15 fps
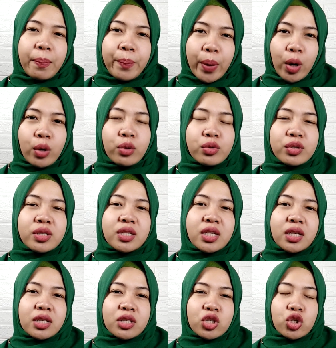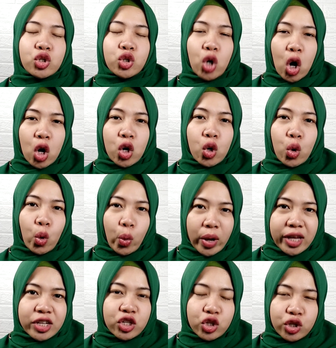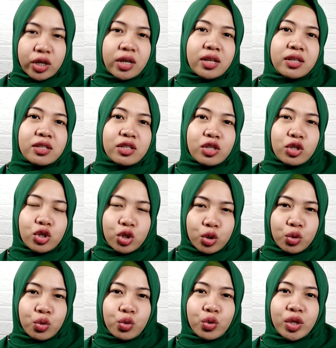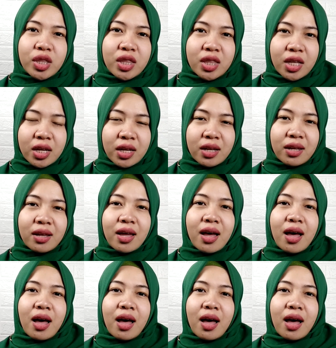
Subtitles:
pose strong questions to the